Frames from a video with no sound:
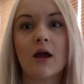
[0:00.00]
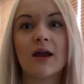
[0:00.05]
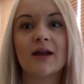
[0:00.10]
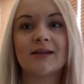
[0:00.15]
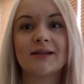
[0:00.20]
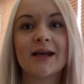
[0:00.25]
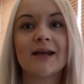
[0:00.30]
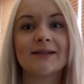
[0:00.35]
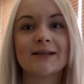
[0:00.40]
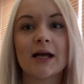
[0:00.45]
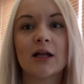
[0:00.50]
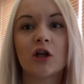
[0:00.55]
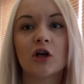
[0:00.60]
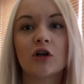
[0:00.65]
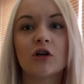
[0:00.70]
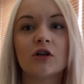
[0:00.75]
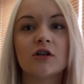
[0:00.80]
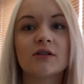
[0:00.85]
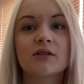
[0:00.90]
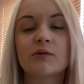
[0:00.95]
It tastes hella
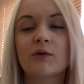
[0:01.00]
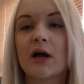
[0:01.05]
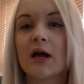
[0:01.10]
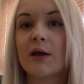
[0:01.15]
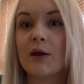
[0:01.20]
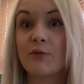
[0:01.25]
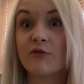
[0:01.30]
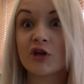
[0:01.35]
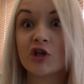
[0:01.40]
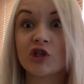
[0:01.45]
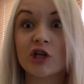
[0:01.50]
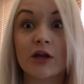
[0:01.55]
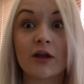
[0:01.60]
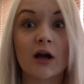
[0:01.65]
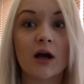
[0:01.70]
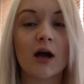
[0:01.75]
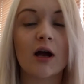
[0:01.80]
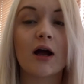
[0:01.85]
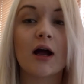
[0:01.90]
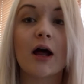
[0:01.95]
good, so I appreciate
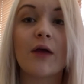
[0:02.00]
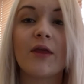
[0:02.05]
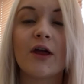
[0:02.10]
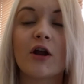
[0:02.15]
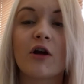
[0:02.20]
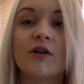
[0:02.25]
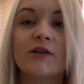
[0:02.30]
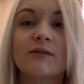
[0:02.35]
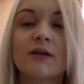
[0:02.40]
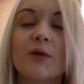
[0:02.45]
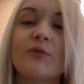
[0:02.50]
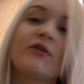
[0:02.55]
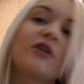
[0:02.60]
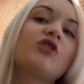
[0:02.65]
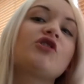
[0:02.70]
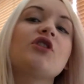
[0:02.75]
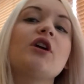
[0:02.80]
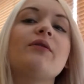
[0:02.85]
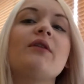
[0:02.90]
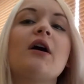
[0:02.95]
that. And then I also
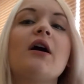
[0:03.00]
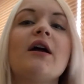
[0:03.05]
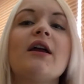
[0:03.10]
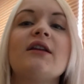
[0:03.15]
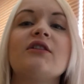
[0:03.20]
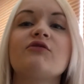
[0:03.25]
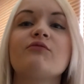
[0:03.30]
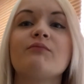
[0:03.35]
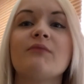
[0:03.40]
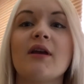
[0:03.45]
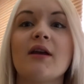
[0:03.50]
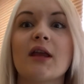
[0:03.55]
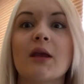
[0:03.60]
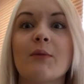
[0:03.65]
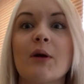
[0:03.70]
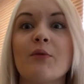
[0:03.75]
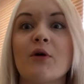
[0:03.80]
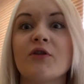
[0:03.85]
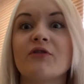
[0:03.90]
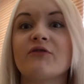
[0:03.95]
appreciate that it's making
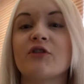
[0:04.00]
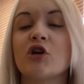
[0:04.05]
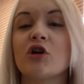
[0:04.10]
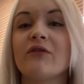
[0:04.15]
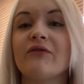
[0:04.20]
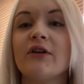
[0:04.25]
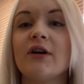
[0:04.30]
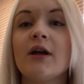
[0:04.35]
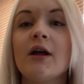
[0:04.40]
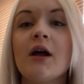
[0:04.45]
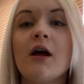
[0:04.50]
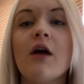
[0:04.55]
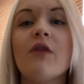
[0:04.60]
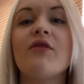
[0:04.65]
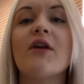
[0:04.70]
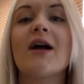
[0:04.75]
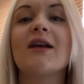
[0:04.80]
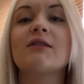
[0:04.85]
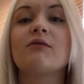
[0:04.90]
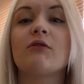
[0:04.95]
my body recover.
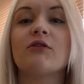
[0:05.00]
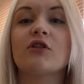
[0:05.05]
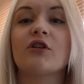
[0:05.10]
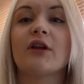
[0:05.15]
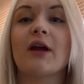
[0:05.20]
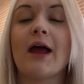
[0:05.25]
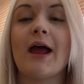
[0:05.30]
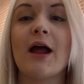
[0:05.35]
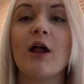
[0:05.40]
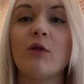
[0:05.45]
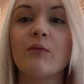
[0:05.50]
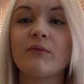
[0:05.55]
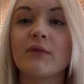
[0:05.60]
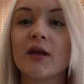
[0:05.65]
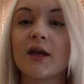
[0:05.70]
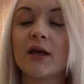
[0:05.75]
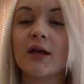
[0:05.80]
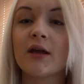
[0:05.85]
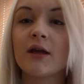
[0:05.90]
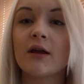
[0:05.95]
That's what's going to help
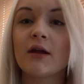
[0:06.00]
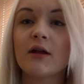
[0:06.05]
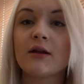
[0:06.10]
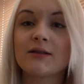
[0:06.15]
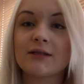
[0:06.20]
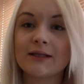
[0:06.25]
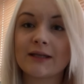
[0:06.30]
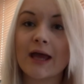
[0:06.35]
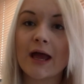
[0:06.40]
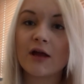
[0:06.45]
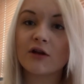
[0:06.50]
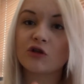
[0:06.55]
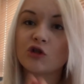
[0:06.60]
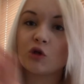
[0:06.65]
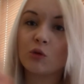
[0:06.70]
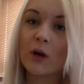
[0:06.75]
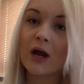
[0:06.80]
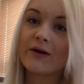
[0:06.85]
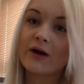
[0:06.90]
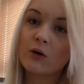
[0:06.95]
me to get
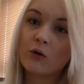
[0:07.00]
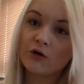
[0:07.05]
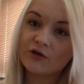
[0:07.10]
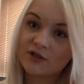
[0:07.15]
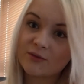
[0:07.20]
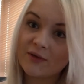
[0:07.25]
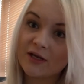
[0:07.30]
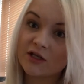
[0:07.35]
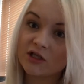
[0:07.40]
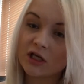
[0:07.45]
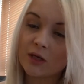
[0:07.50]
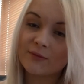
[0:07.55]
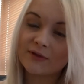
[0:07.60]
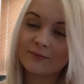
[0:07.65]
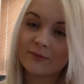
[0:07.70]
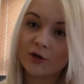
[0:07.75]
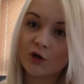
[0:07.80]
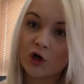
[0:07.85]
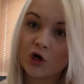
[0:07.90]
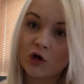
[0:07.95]
to where I want to be in terms
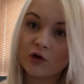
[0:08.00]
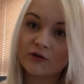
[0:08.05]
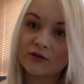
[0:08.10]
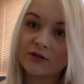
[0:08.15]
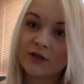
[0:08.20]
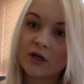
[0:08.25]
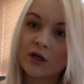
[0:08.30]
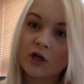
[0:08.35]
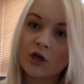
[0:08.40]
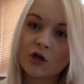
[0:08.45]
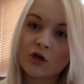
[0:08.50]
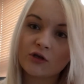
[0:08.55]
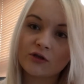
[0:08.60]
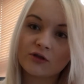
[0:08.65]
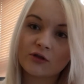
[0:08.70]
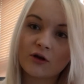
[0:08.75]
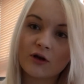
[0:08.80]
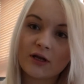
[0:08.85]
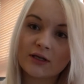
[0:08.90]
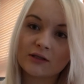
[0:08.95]
of my goals.
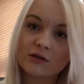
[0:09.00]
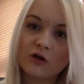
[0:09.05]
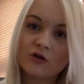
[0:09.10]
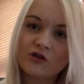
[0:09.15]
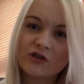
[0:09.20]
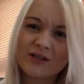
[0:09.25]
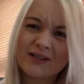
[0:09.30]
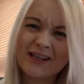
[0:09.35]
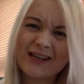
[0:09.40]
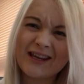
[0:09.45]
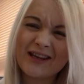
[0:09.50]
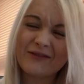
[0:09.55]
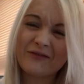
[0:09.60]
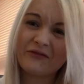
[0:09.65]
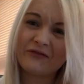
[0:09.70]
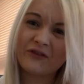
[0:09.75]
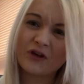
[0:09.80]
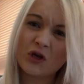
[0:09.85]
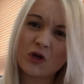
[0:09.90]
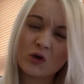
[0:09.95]
So it's not just seeing
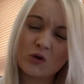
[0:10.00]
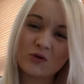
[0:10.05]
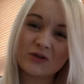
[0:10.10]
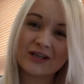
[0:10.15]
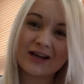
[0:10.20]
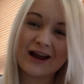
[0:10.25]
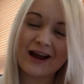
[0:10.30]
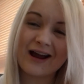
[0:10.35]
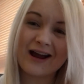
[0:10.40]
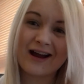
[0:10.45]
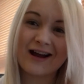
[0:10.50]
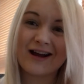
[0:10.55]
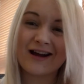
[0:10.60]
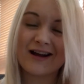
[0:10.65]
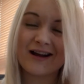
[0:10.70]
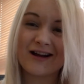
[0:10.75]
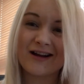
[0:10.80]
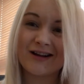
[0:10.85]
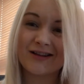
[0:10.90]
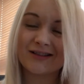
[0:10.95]
food
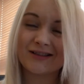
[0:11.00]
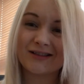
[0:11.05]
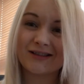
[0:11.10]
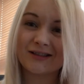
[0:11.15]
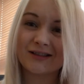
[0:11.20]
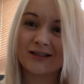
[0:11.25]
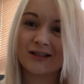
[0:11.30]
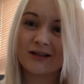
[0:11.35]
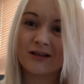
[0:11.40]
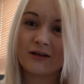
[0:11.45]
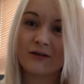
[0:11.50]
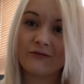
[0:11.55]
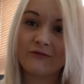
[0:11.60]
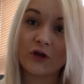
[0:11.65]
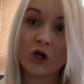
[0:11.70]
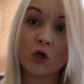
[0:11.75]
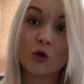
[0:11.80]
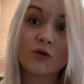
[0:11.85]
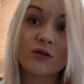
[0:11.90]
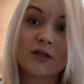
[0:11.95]
as
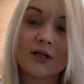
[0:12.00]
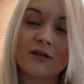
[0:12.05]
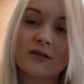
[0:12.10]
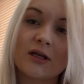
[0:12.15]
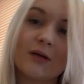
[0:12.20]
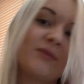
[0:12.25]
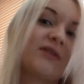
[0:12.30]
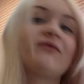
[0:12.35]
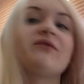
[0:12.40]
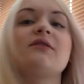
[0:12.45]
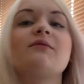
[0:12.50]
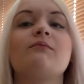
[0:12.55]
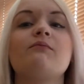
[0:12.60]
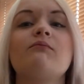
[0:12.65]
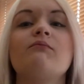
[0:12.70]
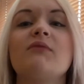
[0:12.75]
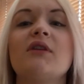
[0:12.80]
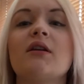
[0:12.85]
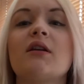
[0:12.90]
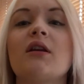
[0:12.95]
food in terms of it's
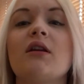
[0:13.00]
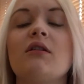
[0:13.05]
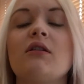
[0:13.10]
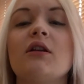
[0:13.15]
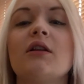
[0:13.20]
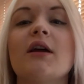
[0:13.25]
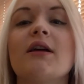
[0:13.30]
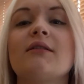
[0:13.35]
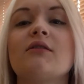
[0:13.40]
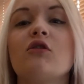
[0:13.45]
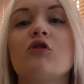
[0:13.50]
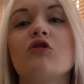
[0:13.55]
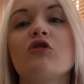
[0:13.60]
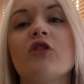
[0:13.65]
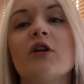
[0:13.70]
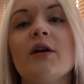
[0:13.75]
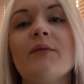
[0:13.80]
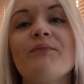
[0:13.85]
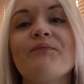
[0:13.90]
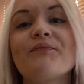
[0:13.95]
making you less
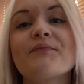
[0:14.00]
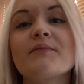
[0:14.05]
hungry.